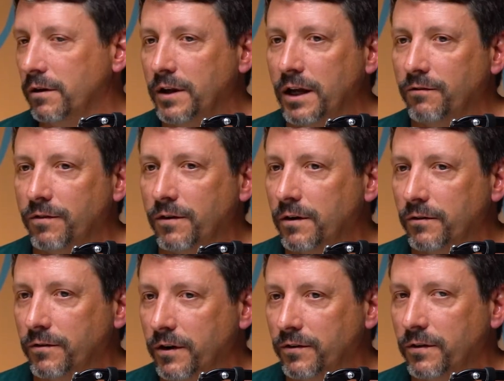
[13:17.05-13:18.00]
Denver,
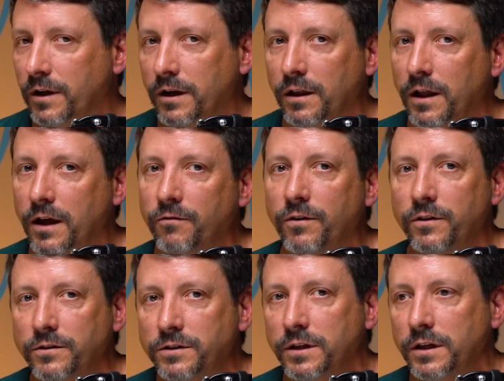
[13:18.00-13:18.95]
just like a lot of other
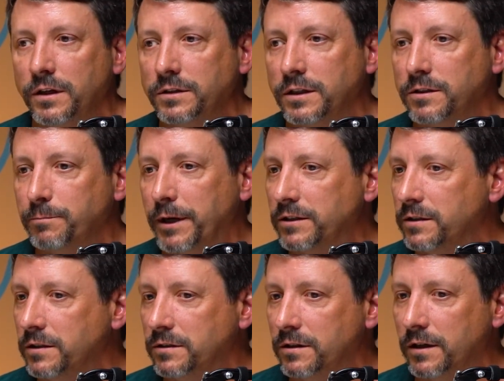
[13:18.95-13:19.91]
cities,
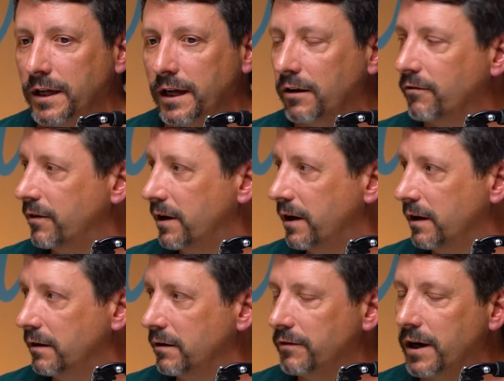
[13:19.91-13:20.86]
expenses are getting very,
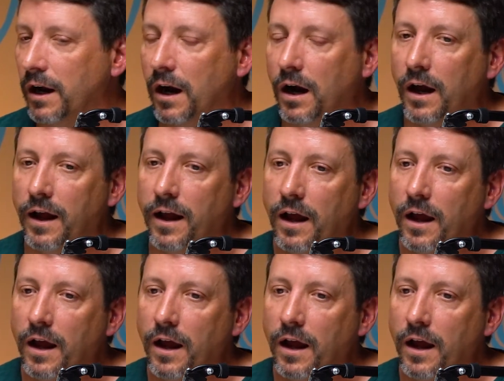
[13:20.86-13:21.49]
very high.